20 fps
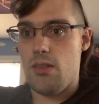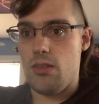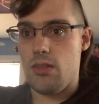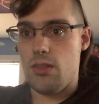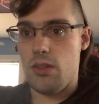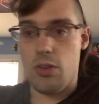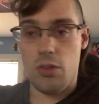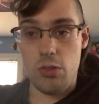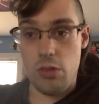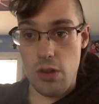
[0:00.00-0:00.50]

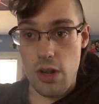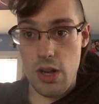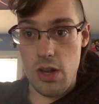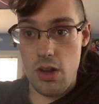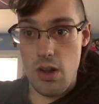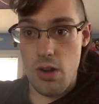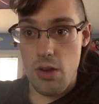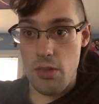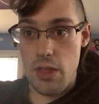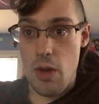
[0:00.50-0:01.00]
Little did I
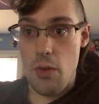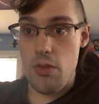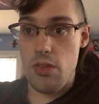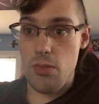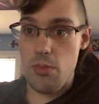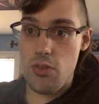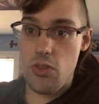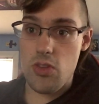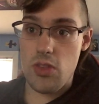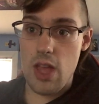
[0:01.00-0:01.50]
know that was a
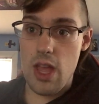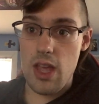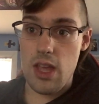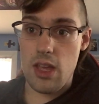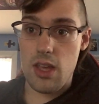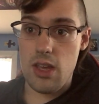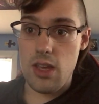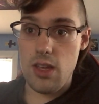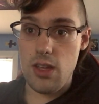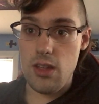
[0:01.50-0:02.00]

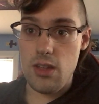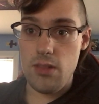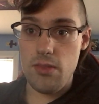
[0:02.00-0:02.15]
mistake